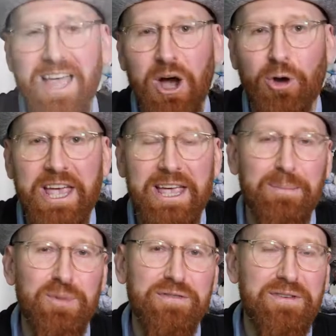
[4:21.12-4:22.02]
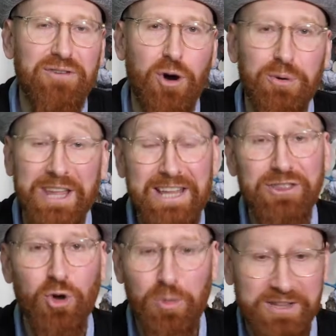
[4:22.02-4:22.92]
Okay, moving forward in
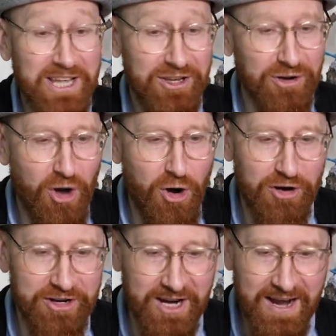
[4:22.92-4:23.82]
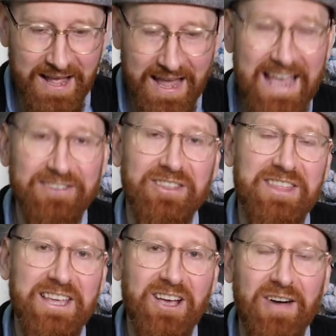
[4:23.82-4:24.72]
no particular order is
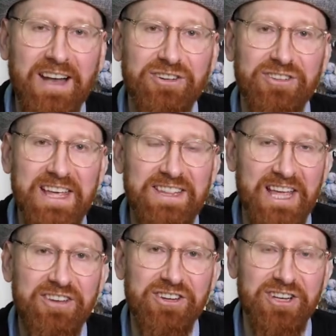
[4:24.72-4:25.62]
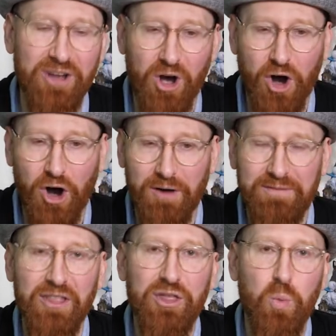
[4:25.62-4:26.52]
the collector's edition of
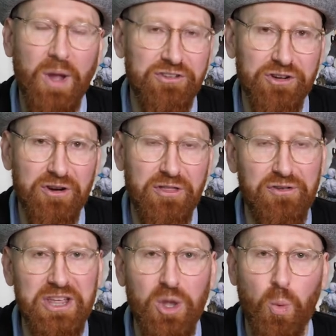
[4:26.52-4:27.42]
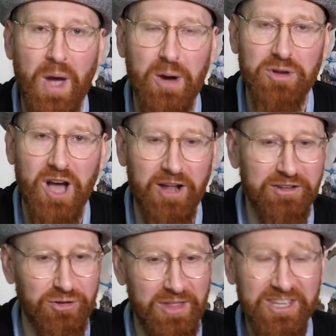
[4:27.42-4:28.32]
The Witcher 3 Wild Hunt.
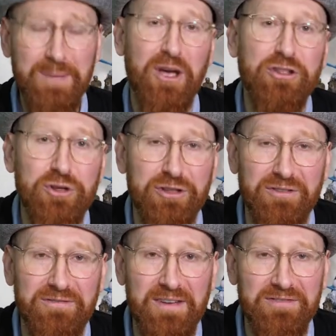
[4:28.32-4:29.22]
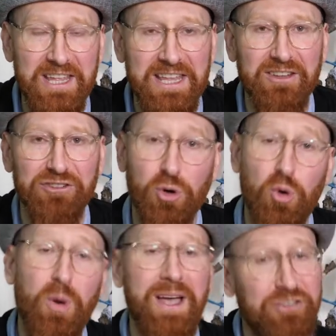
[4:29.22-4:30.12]
So this came out in 2015, so
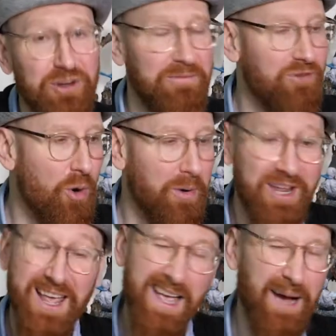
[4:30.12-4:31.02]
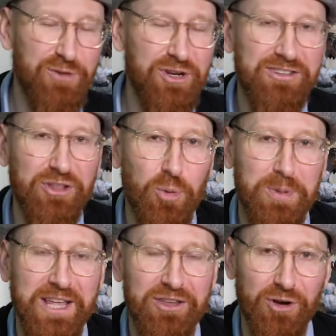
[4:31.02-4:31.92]
quite a jump forward. I'm doing these in no
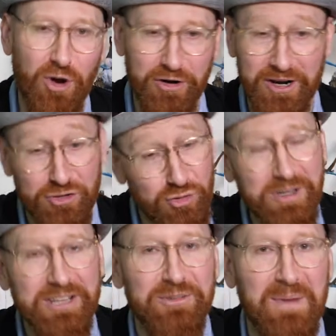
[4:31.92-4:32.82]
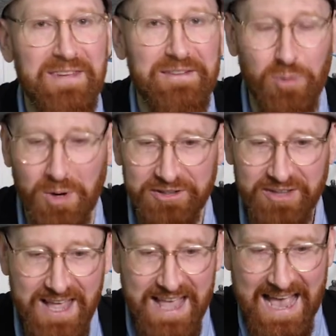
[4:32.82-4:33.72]
particular order, it's really just my favourite ones.
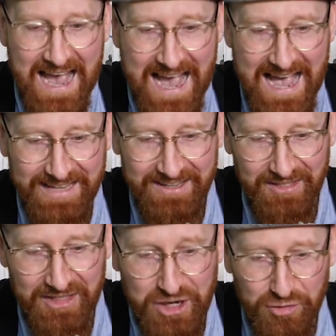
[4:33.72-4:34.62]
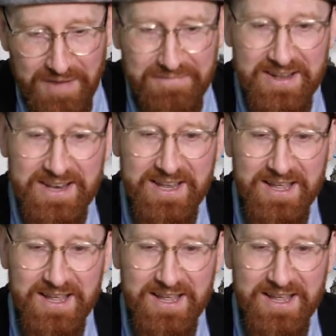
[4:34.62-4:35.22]
And the Griffin